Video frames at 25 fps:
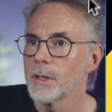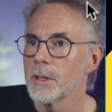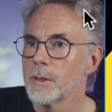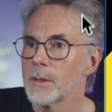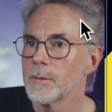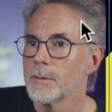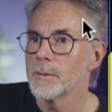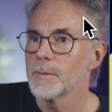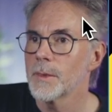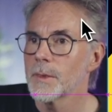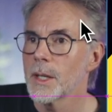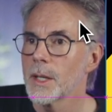
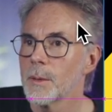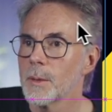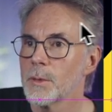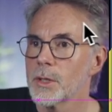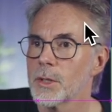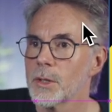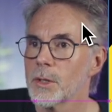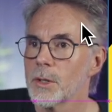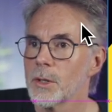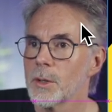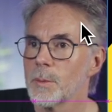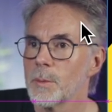and I'm just gonna
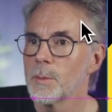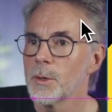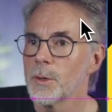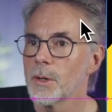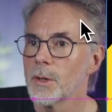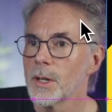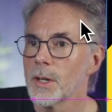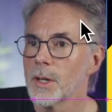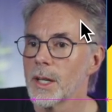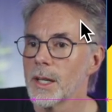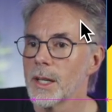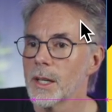put a
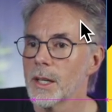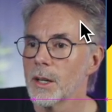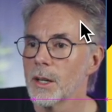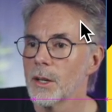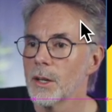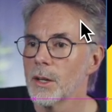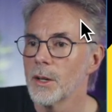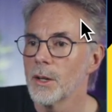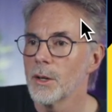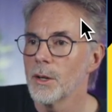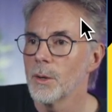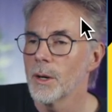
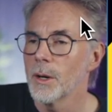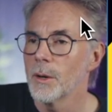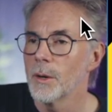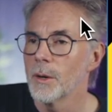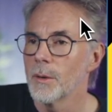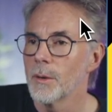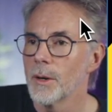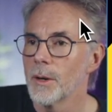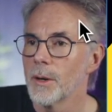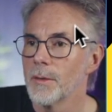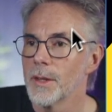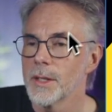glow around
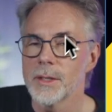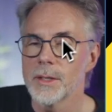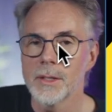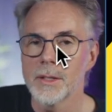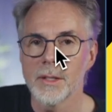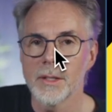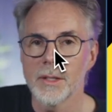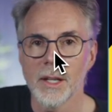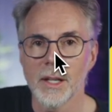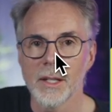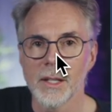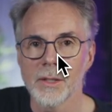this
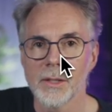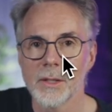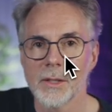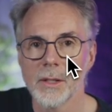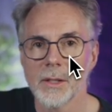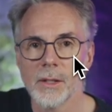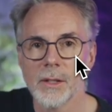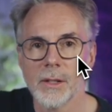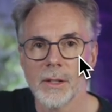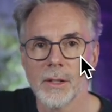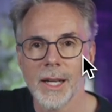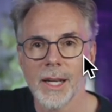as
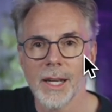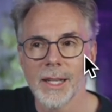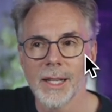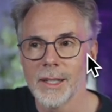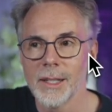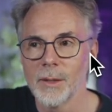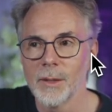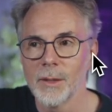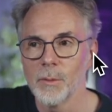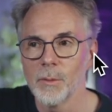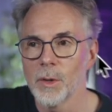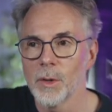adding
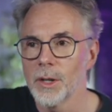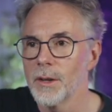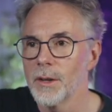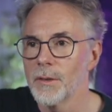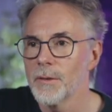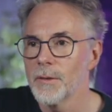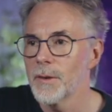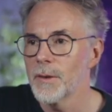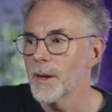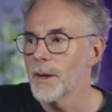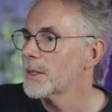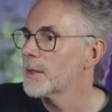one of the
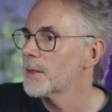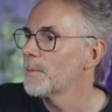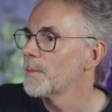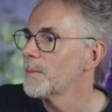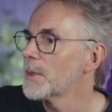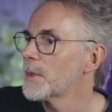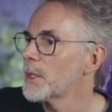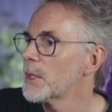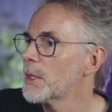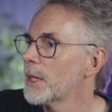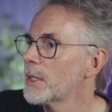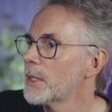effects. So
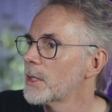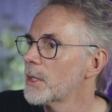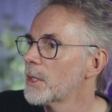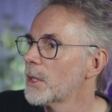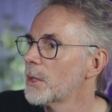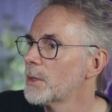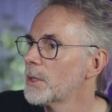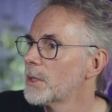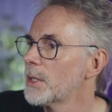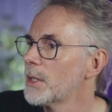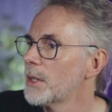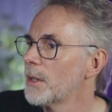let's go to
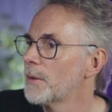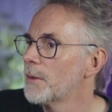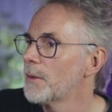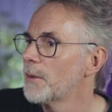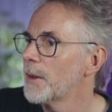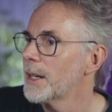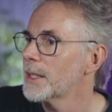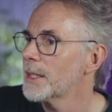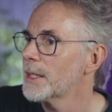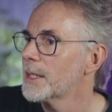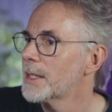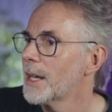the effects
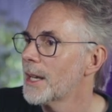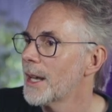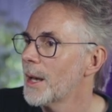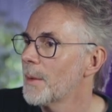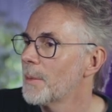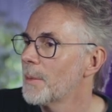tab,